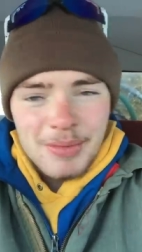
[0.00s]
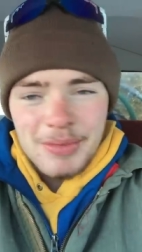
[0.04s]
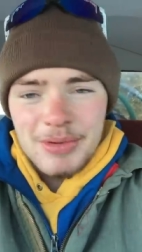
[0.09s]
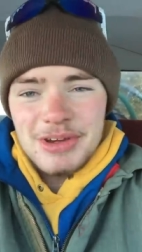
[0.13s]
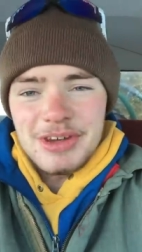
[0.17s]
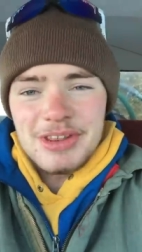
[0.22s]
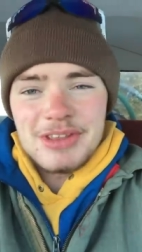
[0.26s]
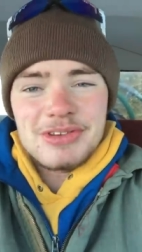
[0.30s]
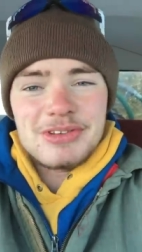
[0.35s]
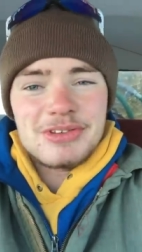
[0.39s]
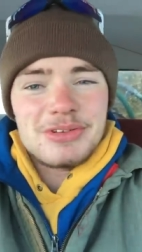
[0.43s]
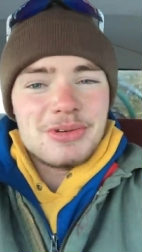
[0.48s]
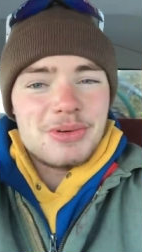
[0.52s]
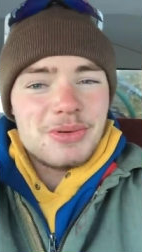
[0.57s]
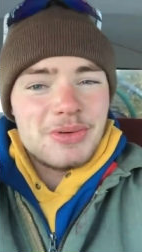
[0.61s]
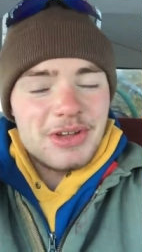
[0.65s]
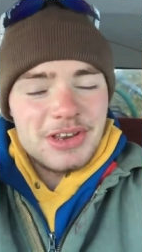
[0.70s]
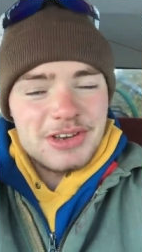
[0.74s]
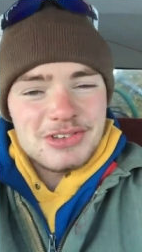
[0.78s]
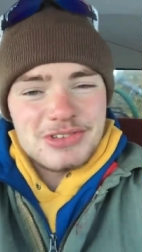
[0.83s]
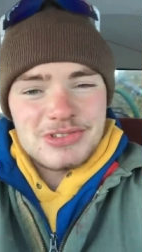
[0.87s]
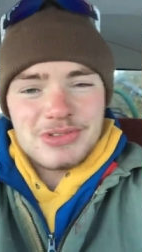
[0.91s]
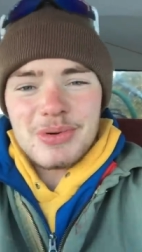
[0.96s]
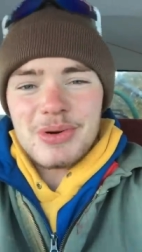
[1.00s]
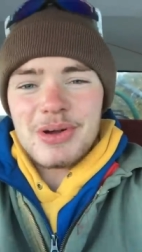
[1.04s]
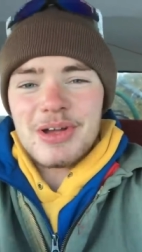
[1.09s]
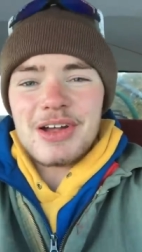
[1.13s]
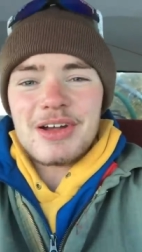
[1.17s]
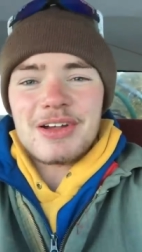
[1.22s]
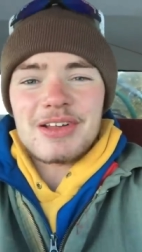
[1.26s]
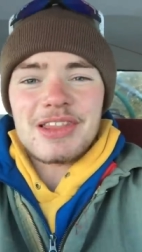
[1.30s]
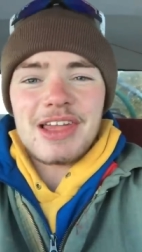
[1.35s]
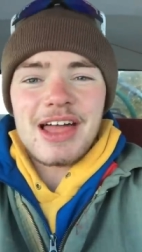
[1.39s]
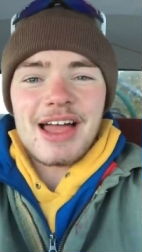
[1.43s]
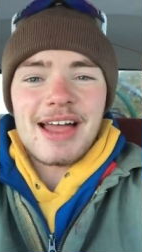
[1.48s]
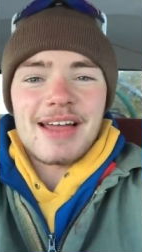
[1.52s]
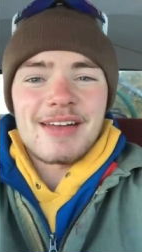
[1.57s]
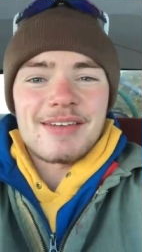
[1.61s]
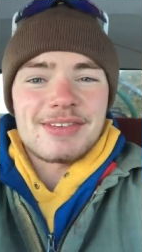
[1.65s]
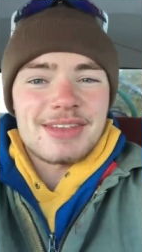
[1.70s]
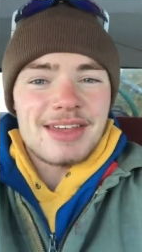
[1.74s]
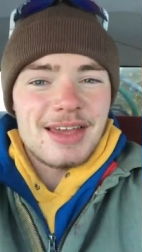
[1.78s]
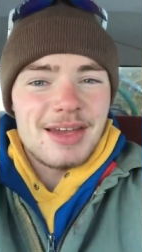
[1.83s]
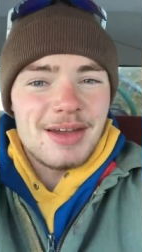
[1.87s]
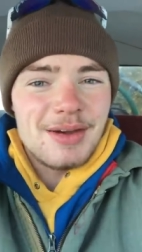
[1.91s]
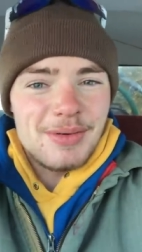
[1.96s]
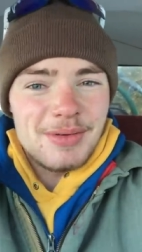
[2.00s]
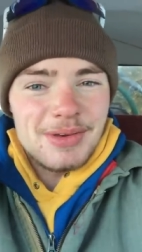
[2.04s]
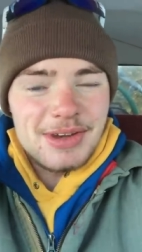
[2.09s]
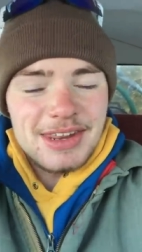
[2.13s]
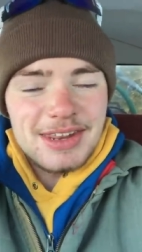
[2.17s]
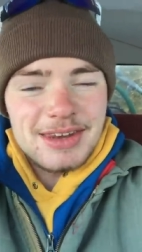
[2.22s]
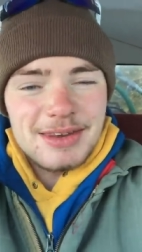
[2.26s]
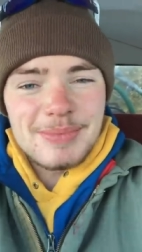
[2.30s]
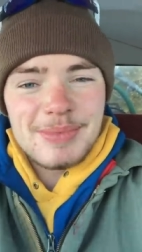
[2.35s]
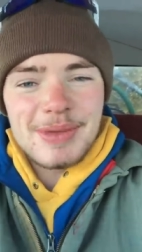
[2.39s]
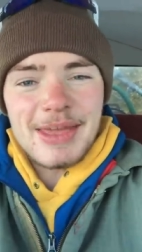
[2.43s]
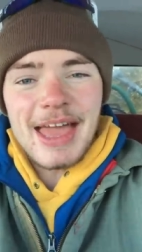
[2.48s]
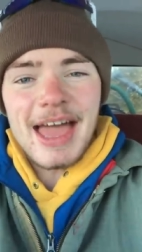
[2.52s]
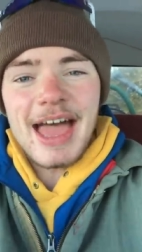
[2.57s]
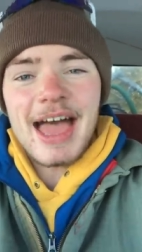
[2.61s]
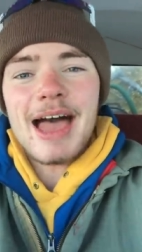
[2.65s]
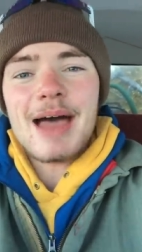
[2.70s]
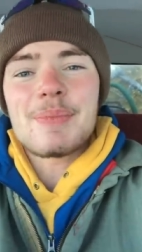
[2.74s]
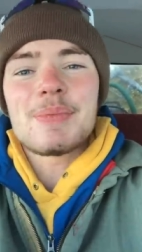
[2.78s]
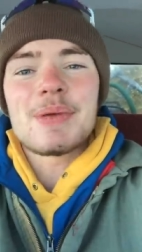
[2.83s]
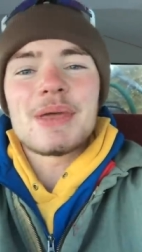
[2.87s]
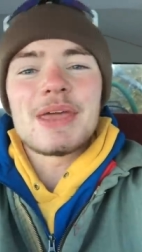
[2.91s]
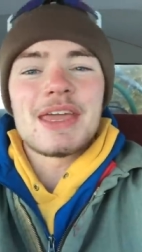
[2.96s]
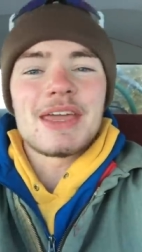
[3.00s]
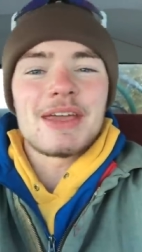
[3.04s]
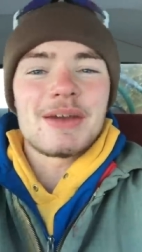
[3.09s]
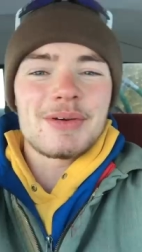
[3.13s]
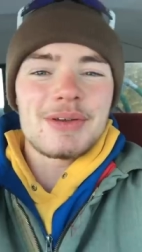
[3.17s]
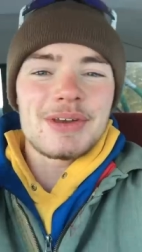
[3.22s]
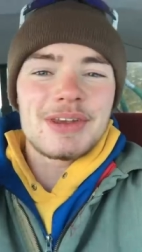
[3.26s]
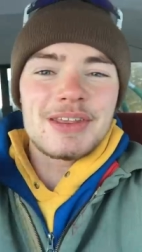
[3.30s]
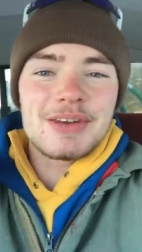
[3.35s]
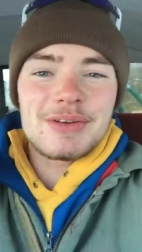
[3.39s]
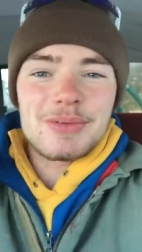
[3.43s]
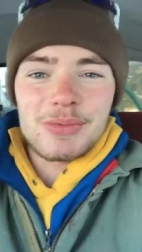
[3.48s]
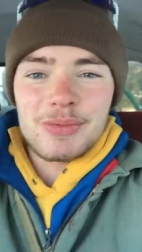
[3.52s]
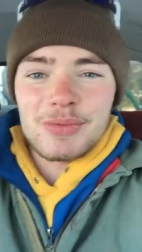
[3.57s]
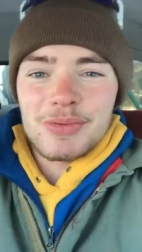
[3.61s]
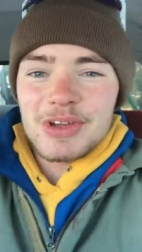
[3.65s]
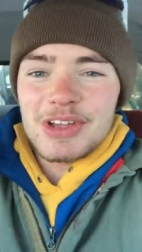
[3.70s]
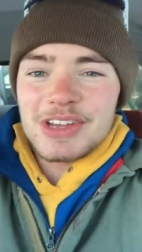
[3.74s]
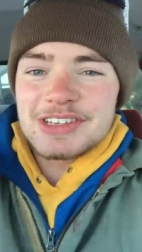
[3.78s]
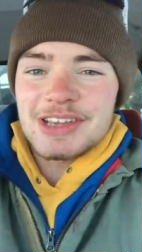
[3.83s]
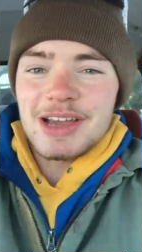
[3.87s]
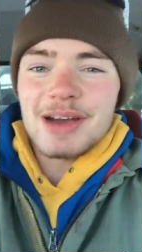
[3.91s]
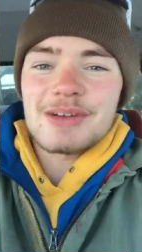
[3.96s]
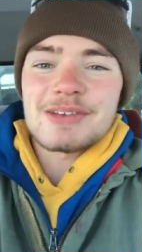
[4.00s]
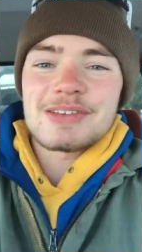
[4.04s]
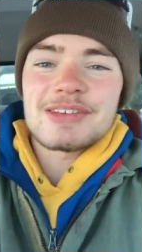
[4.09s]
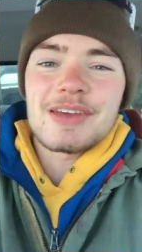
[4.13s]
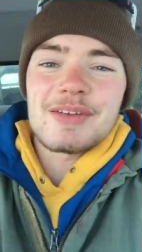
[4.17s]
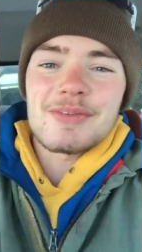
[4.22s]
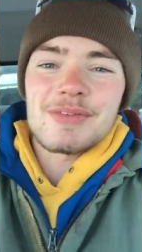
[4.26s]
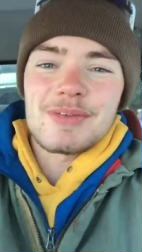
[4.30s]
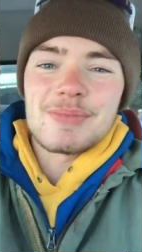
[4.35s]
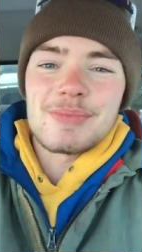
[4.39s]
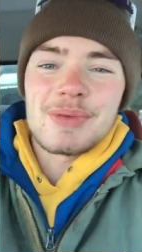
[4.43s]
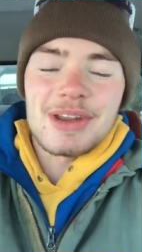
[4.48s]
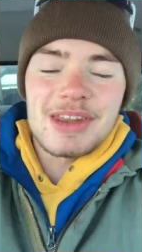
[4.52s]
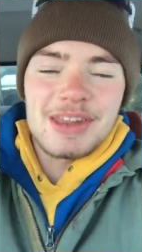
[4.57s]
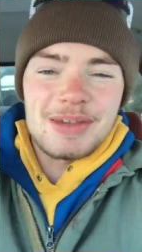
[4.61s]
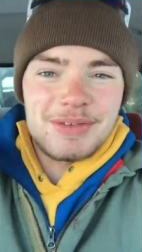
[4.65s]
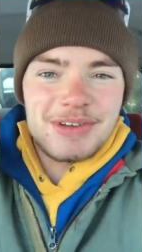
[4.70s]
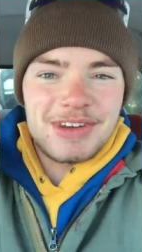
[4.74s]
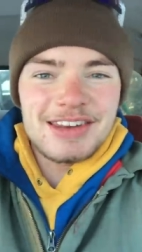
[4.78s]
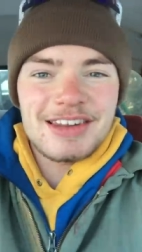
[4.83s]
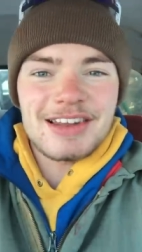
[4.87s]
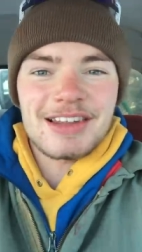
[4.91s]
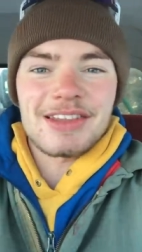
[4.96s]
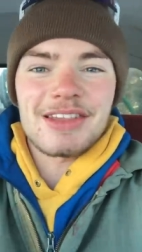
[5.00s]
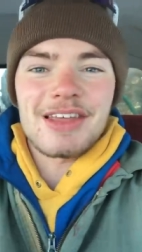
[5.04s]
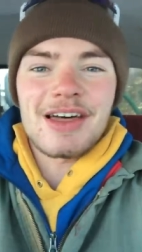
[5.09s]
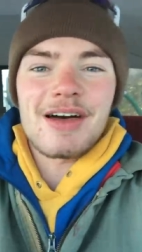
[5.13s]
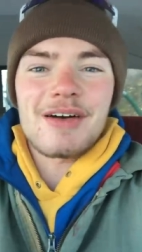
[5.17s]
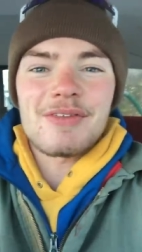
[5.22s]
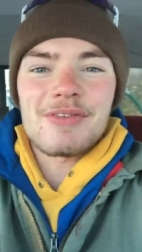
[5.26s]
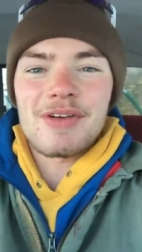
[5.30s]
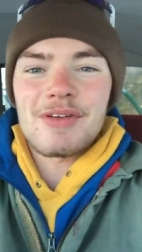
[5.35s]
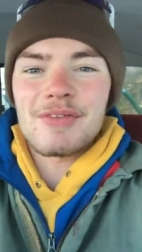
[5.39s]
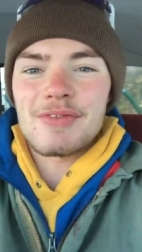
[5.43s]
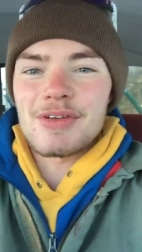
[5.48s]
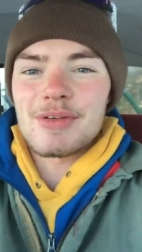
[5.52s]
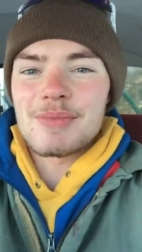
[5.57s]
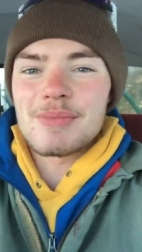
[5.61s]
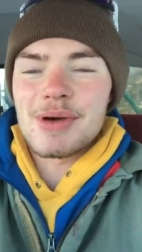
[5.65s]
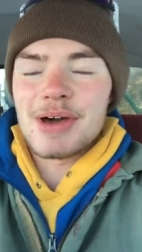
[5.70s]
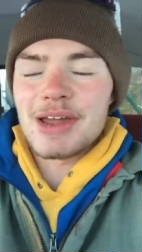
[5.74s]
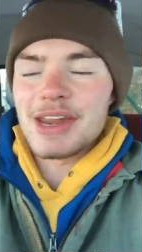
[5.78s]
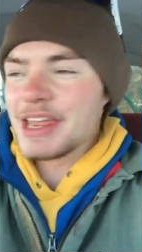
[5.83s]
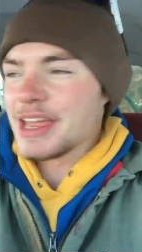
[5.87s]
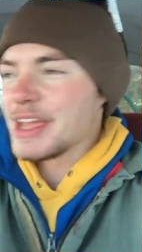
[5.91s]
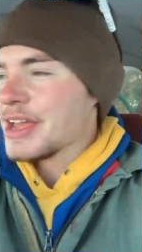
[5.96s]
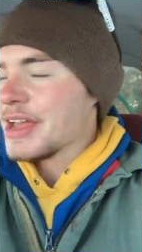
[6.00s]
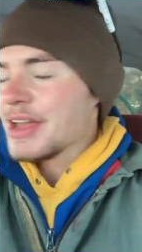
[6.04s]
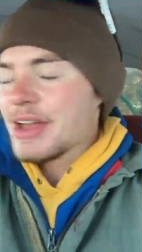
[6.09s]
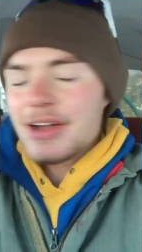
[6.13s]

We need to enjoy our lives. We need to be happy. We need to reach out to everybody. We need to love everybody.